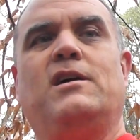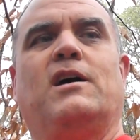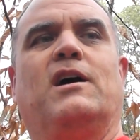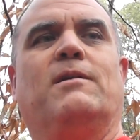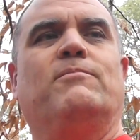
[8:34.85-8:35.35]

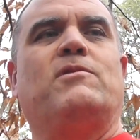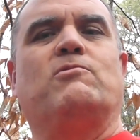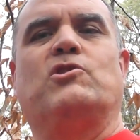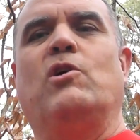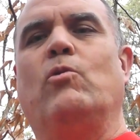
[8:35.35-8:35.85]
There
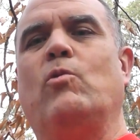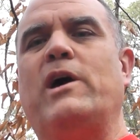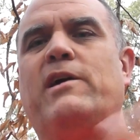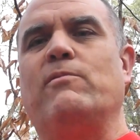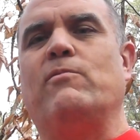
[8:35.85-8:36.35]
was an old
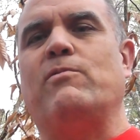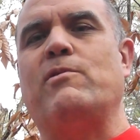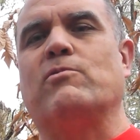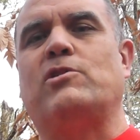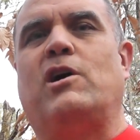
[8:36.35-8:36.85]
way
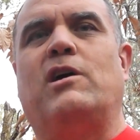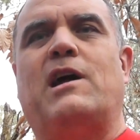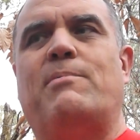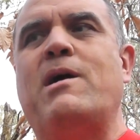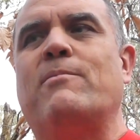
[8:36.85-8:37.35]
we were taught.
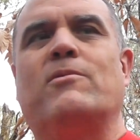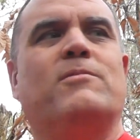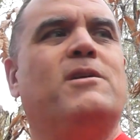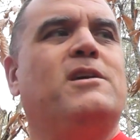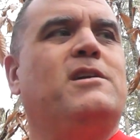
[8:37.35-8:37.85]
I remember
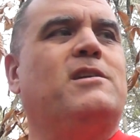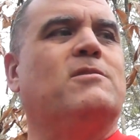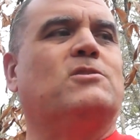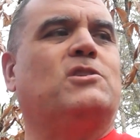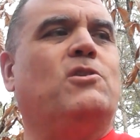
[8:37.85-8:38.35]

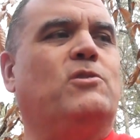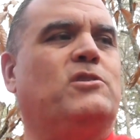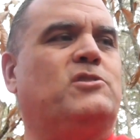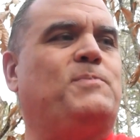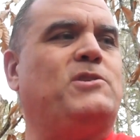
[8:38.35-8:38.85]
years ago
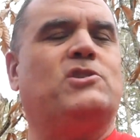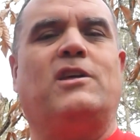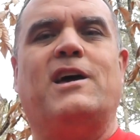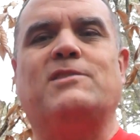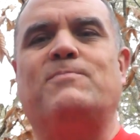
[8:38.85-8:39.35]
in speech
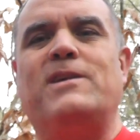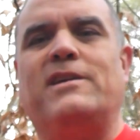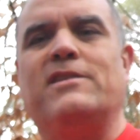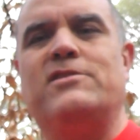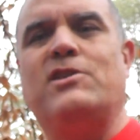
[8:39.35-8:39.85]
class
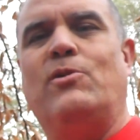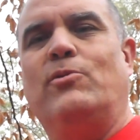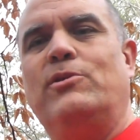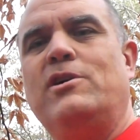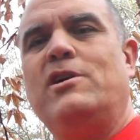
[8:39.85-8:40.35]
being
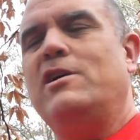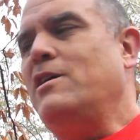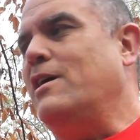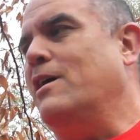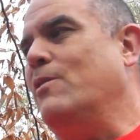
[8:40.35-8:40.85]
told
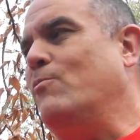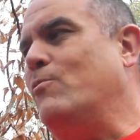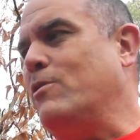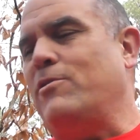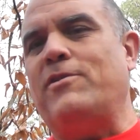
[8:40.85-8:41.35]

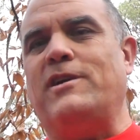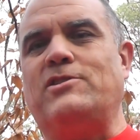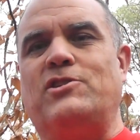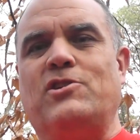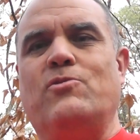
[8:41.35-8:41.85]
one of the
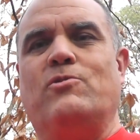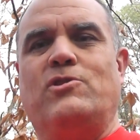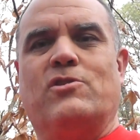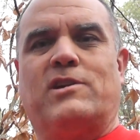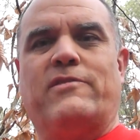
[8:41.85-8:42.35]
things to do when
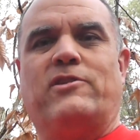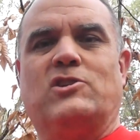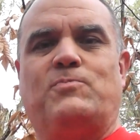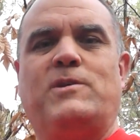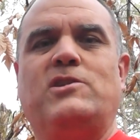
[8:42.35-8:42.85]
you're giving a
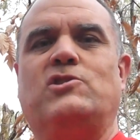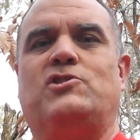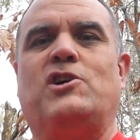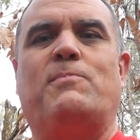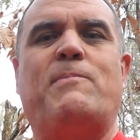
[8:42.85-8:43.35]
speech is
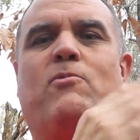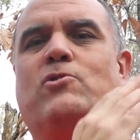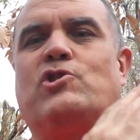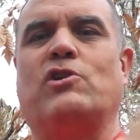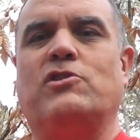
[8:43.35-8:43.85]
tell people
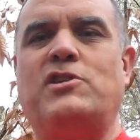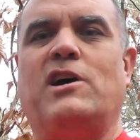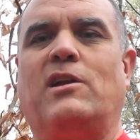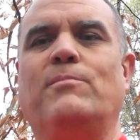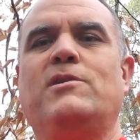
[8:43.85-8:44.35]
what you're going to
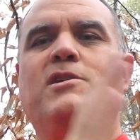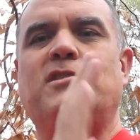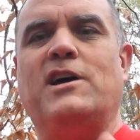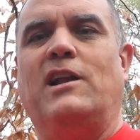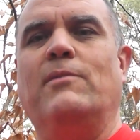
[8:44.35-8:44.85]
tell
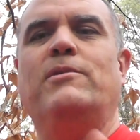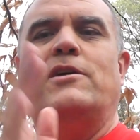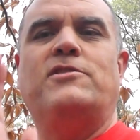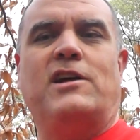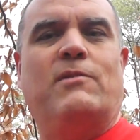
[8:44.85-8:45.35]
them, and
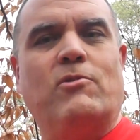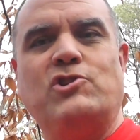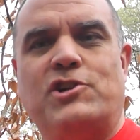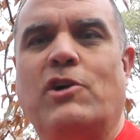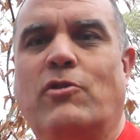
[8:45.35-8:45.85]
then tell them
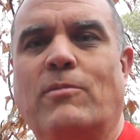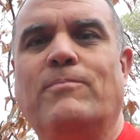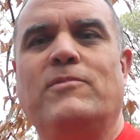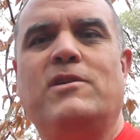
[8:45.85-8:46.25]
what you told them.